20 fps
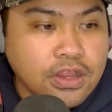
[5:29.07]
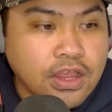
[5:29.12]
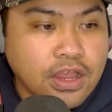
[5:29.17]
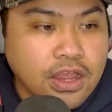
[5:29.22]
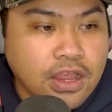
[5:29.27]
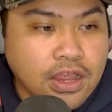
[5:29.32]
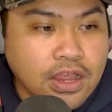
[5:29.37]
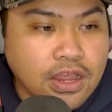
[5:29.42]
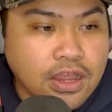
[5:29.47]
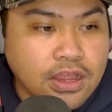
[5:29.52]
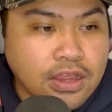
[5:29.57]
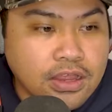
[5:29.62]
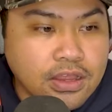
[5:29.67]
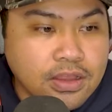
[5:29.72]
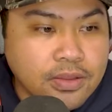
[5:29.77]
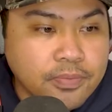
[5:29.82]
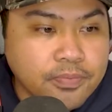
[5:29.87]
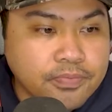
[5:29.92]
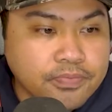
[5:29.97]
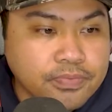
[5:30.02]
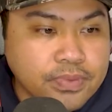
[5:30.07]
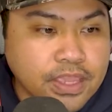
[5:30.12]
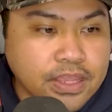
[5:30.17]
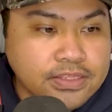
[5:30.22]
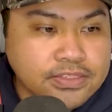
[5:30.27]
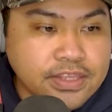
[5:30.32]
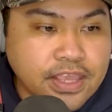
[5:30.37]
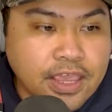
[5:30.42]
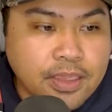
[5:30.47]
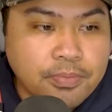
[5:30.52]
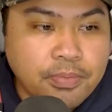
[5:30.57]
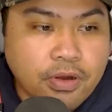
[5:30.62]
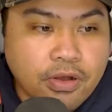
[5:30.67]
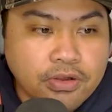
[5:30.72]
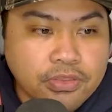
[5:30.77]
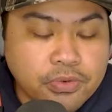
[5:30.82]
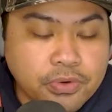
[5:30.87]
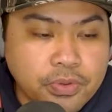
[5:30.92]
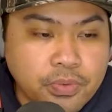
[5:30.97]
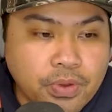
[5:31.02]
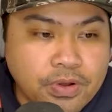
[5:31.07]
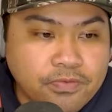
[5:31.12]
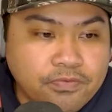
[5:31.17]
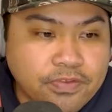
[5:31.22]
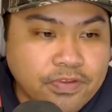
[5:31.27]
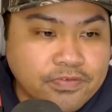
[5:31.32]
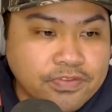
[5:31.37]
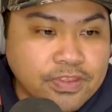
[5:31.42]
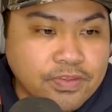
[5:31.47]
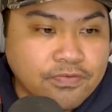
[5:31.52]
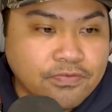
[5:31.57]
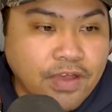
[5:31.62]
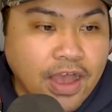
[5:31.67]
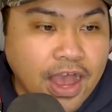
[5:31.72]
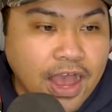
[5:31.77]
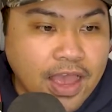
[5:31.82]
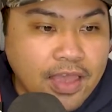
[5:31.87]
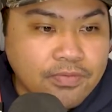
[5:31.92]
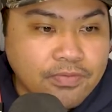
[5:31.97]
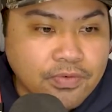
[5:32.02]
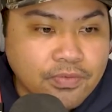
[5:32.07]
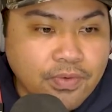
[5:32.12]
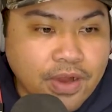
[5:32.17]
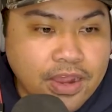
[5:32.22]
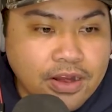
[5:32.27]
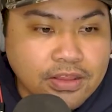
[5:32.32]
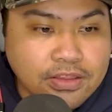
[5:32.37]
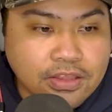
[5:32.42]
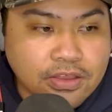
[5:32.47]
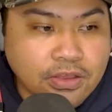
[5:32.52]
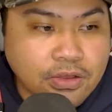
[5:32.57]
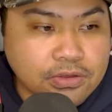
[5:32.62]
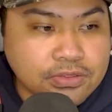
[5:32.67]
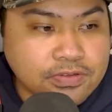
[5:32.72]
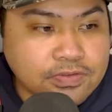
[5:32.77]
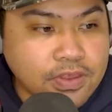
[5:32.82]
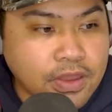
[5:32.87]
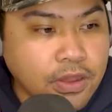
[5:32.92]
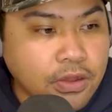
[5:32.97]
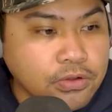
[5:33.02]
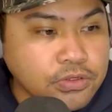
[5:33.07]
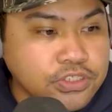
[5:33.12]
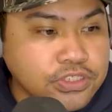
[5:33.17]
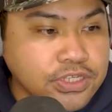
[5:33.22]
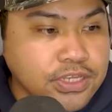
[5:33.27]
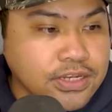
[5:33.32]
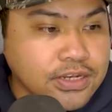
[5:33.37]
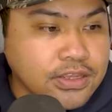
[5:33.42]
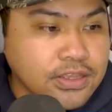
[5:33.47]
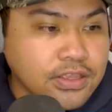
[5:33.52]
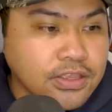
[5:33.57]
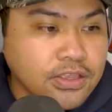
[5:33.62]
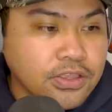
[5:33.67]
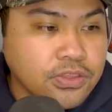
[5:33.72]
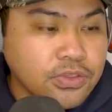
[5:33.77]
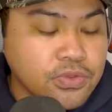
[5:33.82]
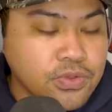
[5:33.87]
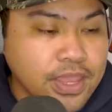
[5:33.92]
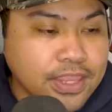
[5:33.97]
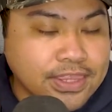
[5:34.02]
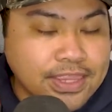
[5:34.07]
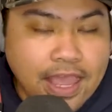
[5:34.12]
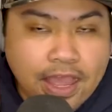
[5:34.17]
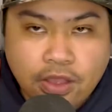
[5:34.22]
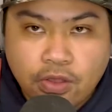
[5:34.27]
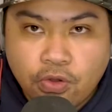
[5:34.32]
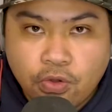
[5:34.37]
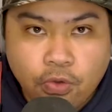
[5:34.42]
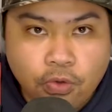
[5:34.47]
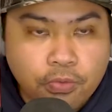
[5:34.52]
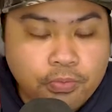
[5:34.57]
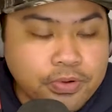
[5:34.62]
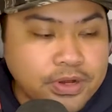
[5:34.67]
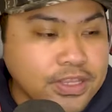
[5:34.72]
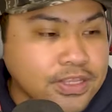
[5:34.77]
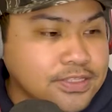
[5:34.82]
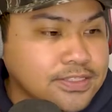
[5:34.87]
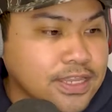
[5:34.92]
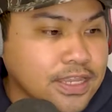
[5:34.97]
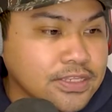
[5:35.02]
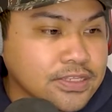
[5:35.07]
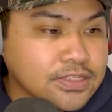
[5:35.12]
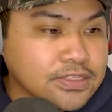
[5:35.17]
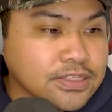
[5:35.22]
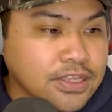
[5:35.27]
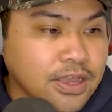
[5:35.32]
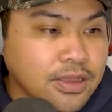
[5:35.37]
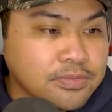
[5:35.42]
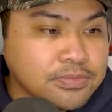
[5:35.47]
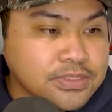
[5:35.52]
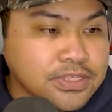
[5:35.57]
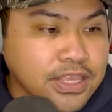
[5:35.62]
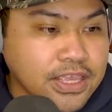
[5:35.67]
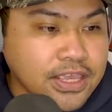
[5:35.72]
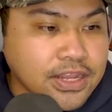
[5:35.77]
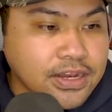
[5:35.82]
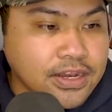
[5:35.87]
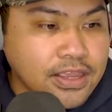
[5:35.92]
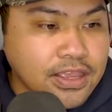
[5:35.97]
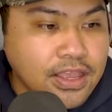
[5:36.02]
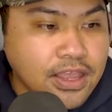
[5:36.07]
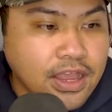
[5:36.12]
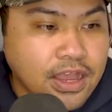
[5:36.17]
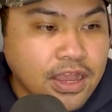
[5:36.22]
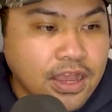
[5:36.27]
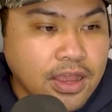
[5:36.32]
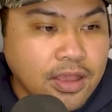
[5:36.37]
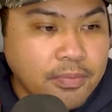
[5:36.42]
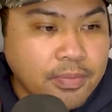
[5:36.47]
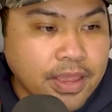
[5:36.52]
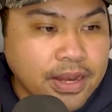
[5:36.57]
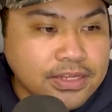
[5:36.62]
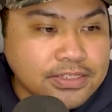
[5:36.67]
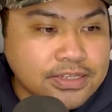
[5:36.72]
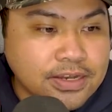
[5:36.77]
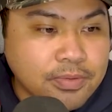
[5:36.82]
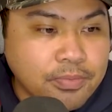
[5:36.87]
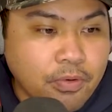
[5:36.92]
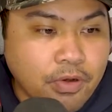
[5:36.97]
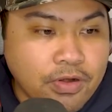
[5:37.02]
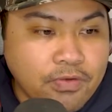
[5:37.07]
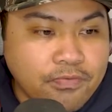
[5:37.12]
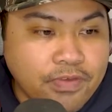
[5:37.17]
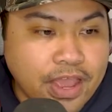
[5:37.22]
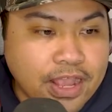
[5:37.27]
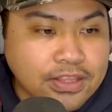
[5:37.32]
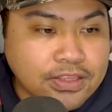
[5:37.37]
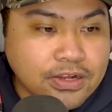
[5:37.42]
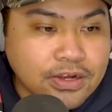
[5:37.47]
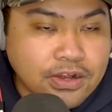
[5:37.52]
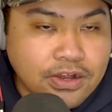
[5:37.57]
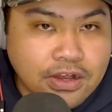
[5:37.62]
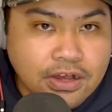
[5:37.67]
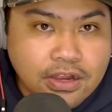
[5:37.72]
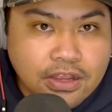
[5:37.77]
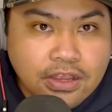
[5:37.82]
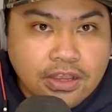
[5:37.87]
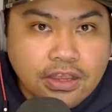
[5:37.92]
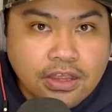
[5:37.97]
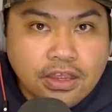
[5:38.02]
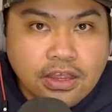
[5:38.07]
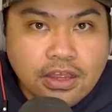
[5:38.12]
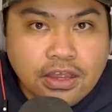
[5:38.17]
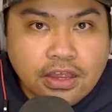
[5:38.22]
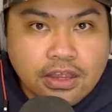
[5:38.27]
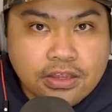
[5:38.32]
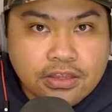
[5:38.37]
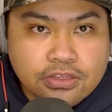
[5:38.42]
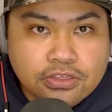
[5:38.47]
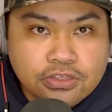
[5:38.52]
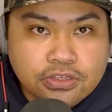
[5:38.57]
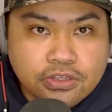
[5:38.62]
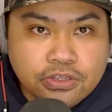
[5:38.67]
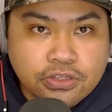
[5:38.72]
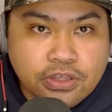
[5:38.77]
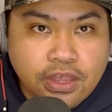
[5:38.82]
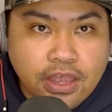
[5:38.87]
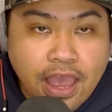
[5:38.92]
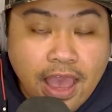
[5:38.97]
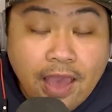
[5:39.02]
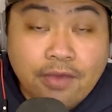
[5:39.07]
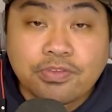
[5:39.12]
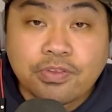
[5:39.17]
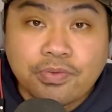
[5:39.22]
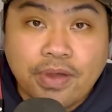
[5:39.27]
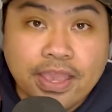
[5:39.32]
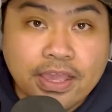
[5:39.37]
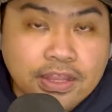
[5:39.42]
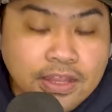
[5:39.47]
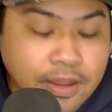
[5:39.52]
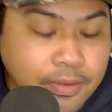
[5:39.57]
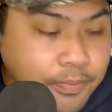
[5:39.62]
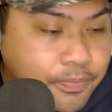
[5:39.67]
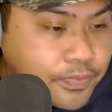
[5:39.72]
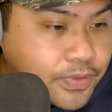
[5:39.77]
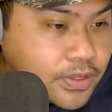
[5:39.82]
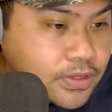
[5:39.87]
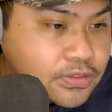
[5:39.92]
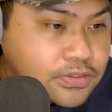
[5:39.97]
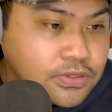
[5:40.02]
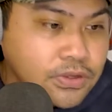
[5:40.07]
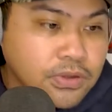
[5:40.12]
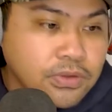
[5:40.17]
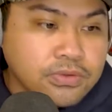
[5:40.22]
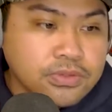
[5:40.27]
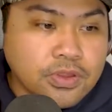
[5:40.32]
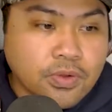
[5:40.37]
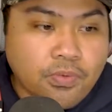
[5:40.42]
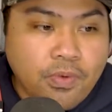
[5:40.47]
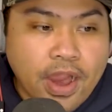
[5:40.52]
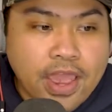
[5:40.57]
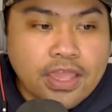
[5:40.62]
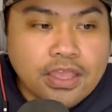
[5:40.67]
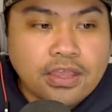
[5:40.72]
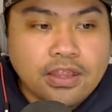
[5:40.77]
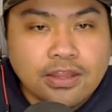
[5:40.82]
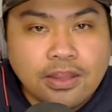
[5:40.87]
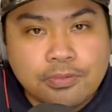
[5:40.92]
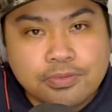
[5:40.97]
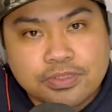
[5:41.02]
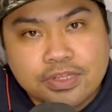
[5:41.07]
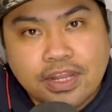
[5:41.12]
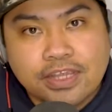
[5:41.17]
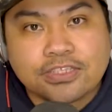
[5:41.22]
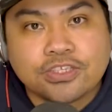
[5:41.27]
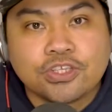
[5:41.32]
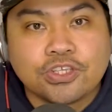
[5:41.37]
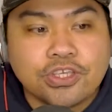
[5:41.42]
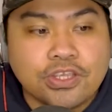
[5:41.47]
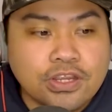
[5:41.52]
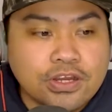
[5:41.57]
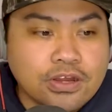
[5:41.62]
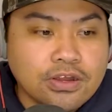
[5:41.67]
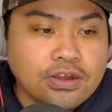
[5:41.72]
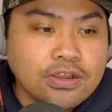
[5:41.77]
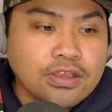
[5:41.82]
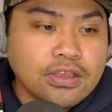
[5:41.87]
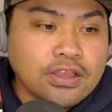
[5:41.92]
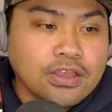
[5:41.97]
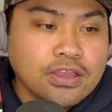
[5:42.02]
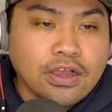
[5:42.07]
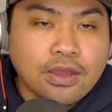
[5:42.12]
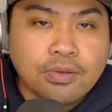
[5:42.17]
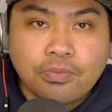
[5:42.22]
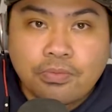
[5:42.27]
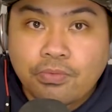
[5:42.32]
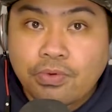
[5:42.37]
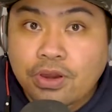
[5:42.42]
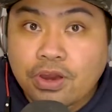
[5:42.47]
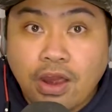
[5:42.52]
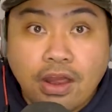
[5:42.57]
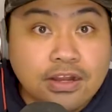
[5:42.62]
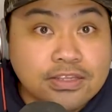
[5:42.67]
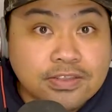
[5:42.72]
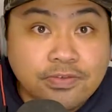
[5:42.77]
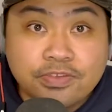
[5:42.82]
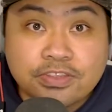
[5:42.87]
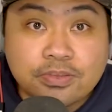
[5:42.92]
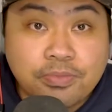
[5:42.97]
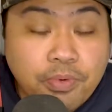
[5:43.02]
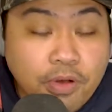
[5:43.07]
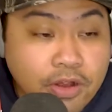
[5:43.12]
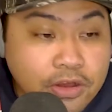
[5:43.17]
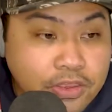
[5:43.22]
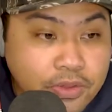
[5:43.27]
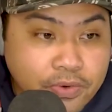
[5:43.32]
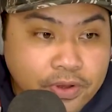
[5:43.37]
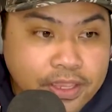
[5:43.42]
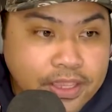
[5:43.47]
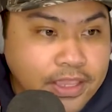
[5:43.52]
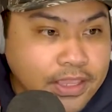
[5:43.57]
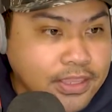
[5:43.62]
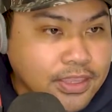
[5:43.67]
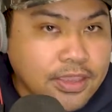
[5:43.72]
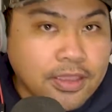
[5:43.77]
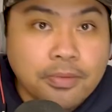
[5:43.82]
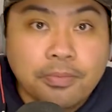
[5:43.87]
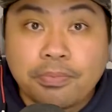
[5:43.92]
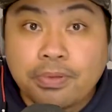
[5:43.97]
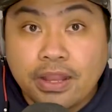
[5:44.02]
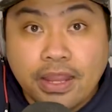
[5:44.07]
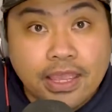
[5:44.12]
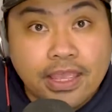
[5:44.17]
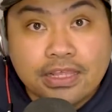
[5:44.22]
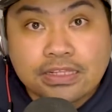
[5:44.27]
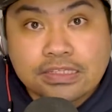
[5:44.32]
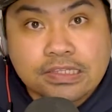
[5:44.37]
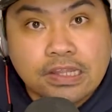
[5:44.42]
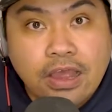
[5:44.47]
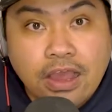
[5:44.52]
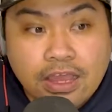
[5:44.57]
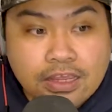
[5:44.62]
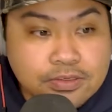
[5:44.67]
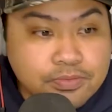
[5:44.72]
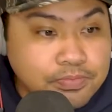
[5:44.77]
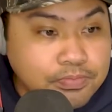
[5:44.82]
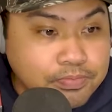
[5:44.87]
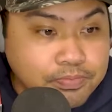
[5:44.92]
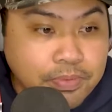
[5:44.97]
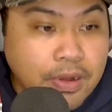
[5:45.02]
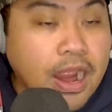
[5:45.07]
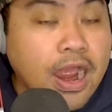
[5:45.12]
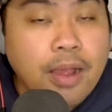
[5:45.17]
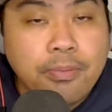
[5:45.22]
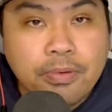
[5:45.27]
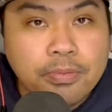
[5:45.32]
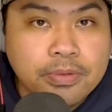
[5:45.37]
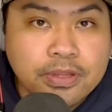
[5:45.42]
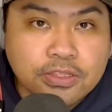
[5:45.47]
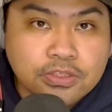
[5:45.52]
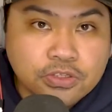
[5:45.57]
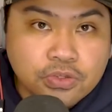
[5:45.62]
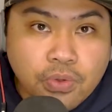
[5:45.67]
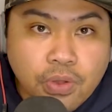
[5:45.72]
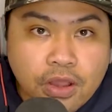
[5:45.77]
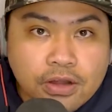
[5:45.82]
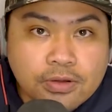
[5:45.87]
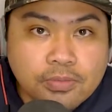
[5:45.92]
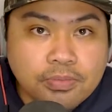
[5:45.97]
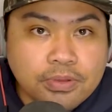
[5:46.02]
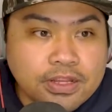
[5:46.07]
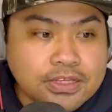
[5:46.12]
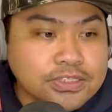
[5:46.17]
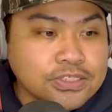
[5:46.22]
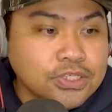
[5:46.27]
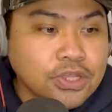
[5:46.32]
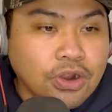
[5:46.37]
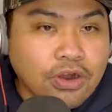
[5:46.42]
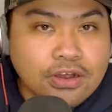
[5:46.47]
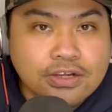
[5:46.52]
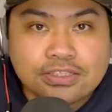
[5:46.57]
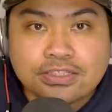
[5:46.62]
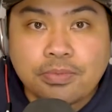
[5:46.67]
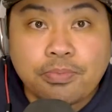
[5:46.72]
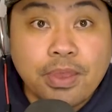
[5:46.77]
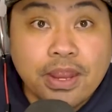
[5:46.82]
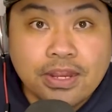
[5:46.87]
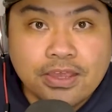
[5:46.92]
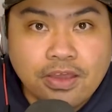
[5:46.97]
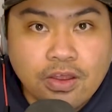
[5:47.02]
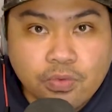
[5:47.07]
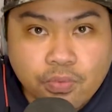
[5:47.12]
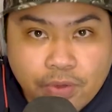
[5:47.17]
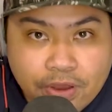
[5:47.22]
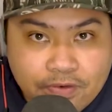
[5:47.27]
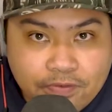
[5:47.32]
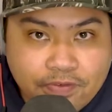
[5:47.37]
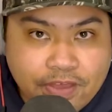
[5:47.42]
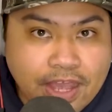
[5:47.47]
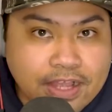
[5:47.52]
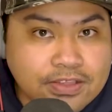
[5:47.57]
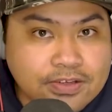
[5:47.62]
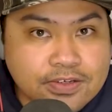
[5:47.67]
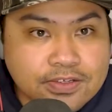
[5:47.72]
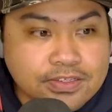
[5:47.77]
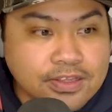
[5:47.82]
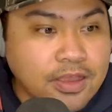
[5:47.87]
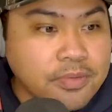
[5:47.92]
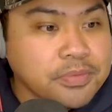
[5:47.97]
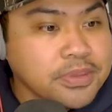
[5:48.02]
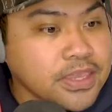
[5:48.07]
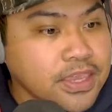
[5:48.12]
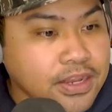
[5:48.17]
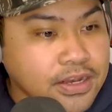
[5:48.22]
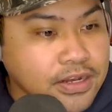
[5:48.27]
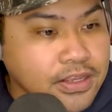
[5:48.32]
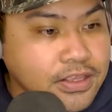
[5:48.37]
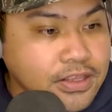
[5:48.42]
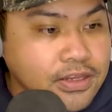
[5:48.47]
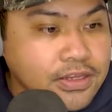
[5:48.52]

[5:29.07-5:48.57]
It's a par 3 155 right on the coast of the ocean. You get that cool breeze that just comes in and is an important factor to have the right club. So the right club selection here, regardless if it's a par 3, can play as long as probably 200 plus yards depending on wind factors coming in.